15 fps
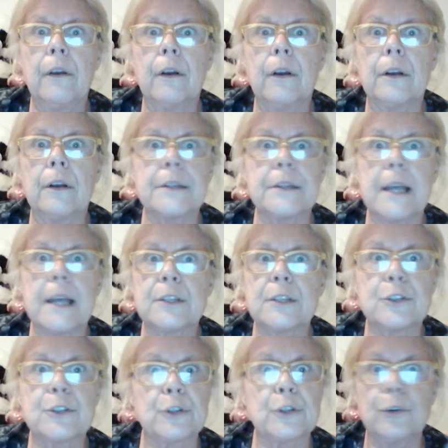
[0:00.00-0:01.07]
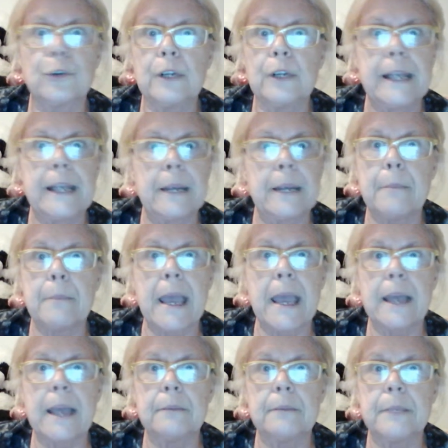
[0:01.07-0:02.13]
Because I surely am
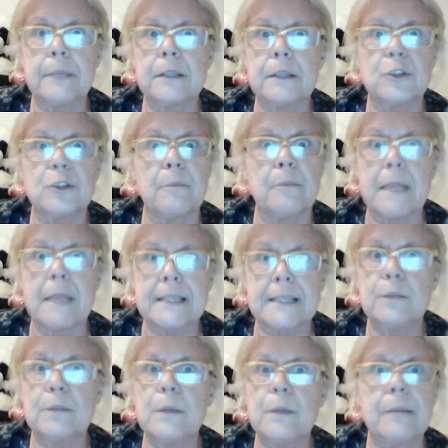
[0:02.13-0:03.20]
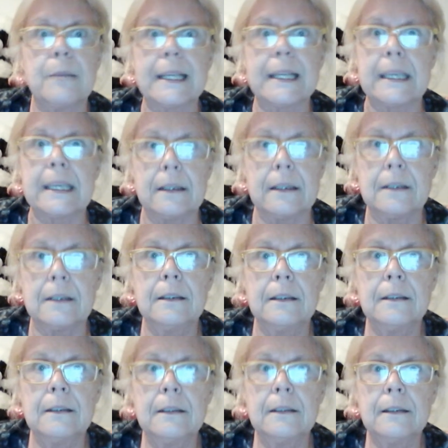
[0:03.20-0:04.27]
mad because you're messing with my kid.
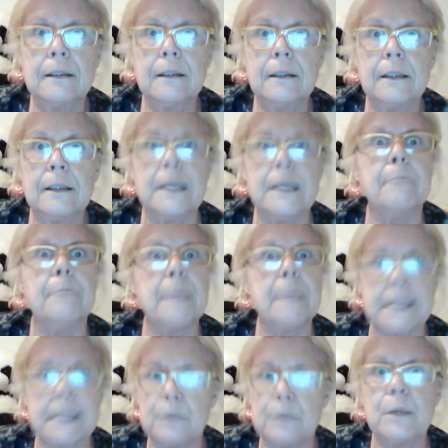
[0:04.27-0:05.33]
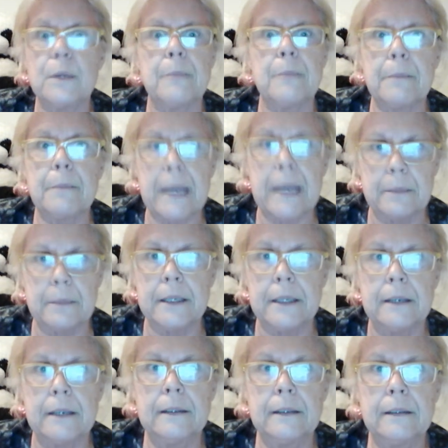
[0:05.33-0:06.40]
You're messing with my baby.
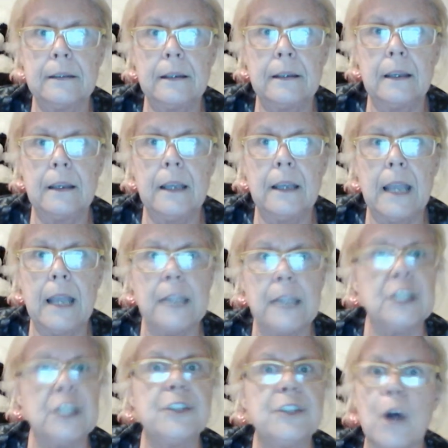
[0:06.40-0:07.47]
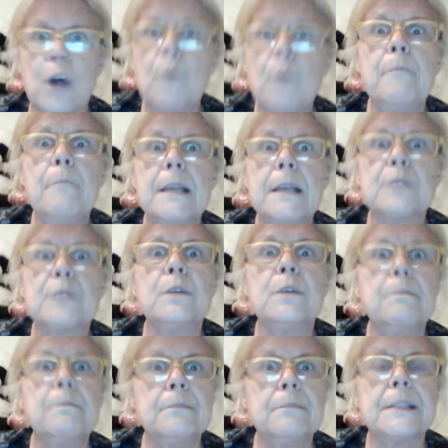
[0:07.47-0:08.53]
And you don't mess with
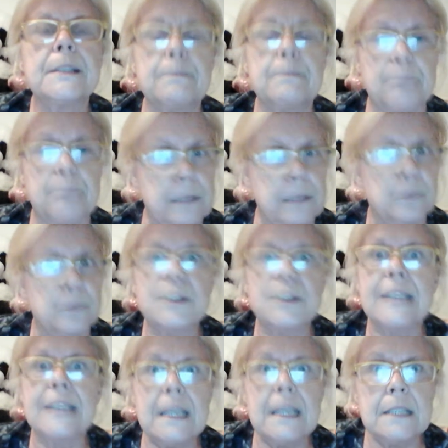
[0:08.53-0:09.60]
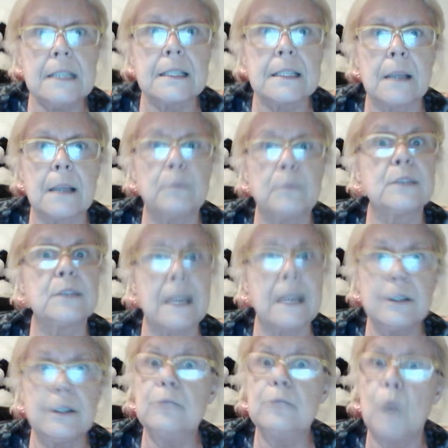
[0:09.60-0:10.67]
people's kids. I'm going to tell
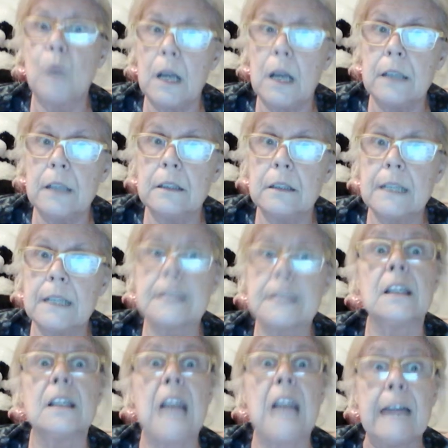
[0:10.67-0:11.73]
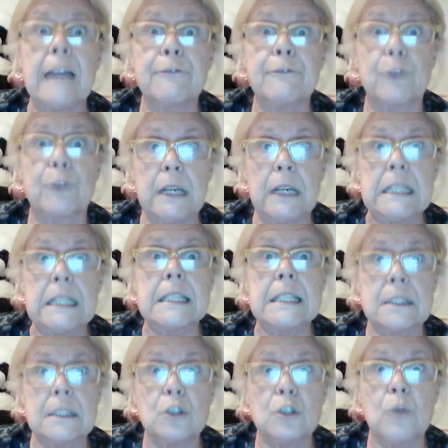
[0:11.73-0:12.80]
you what, it's a life-threatening
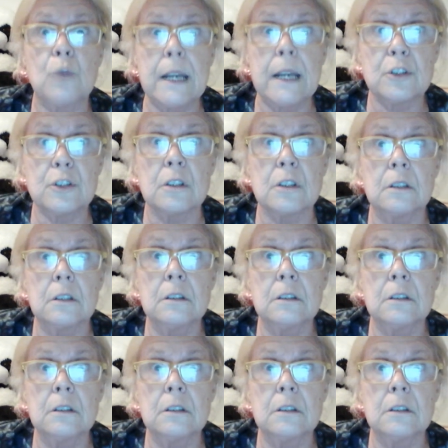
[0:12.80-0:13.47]
situation.